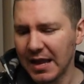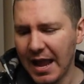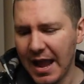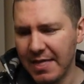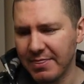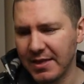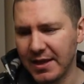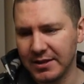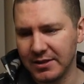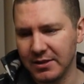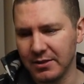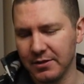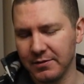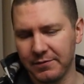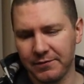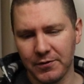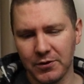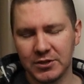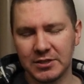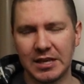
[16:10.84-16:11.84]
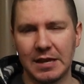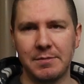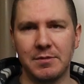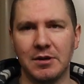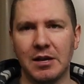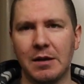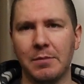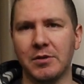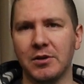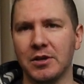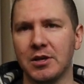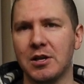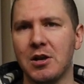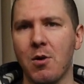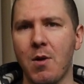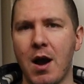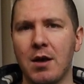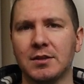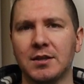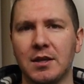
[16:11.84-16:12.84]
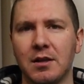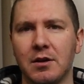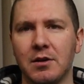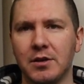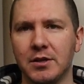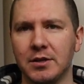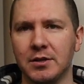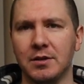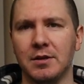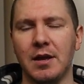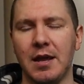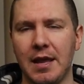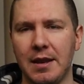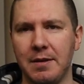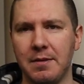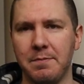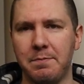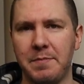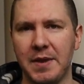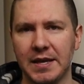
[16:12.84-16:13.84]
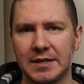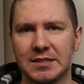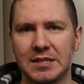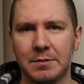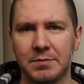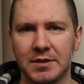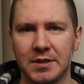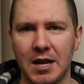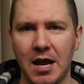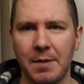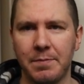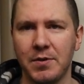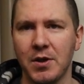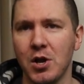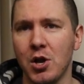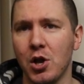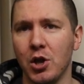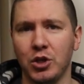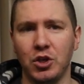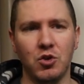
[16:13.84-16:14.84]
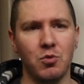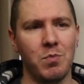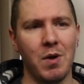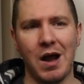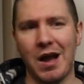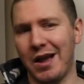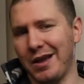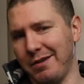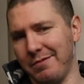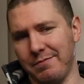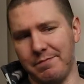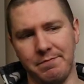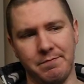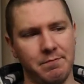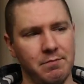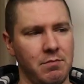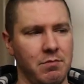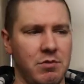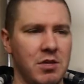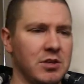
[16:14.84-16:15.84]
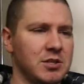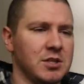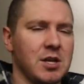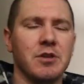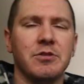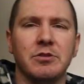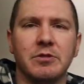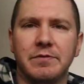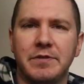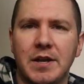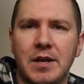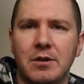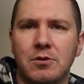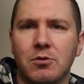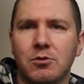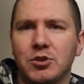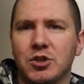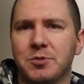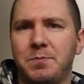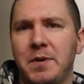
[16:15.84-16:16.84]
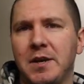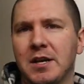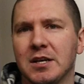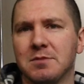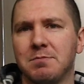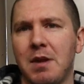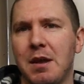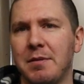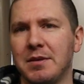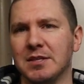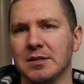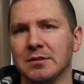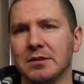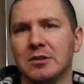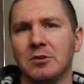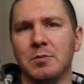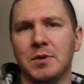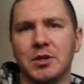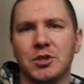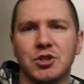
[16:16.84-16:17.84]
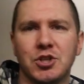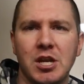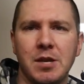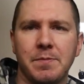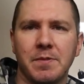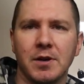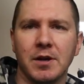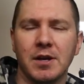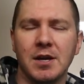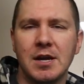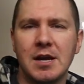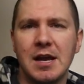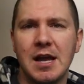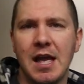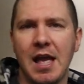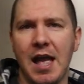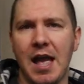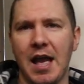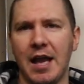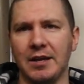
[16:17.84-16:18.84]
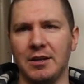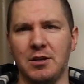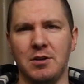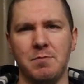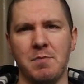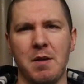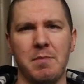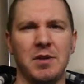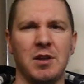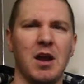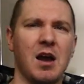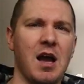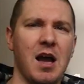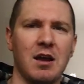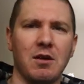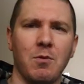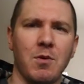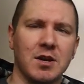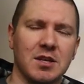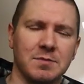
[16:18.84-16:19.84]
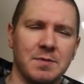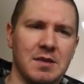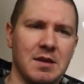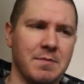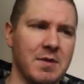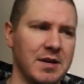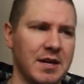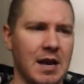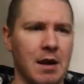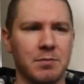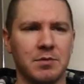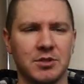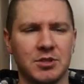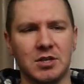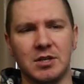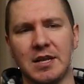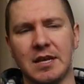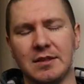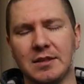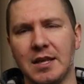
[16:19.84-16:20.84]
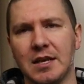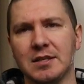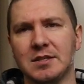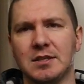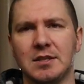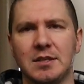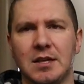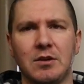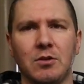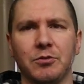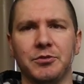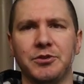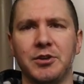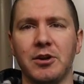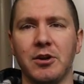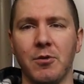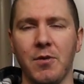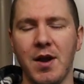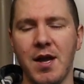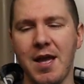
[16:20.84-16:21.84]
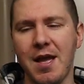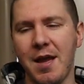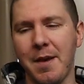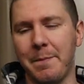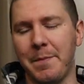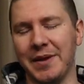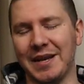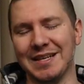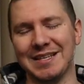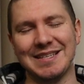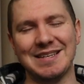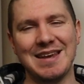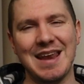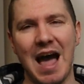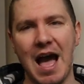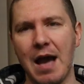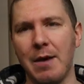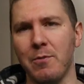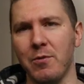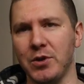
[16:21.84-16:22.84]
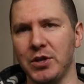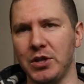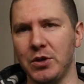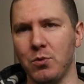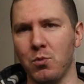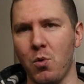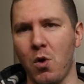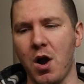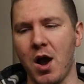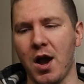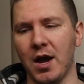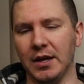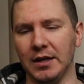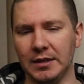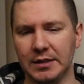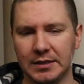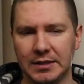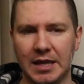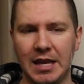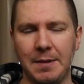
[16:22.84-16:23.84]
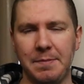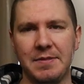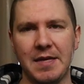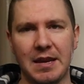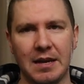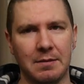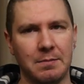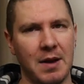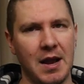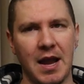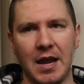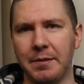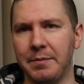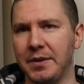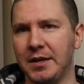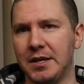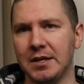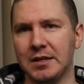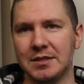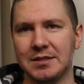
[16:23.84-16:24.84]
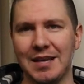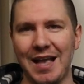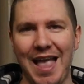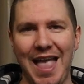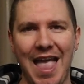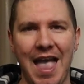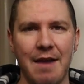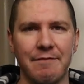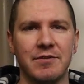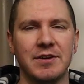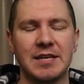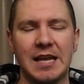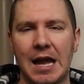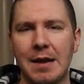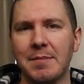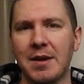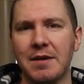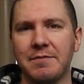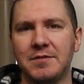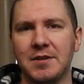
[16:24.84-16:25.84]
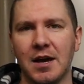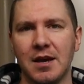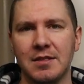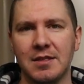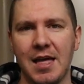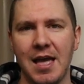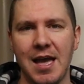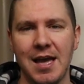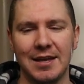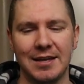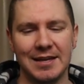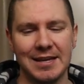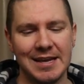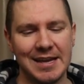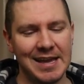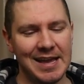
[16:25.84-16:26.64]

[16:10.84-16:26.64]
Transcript: and then the first time you're able to go out there and, and pick something up, you buy this other vehicle just because maybe it's a little bit cheaper and you maybe yeah i don't want to spend that money i'm just going to get this and it'll do but it's not what you want keep that in mind because every time I've done that,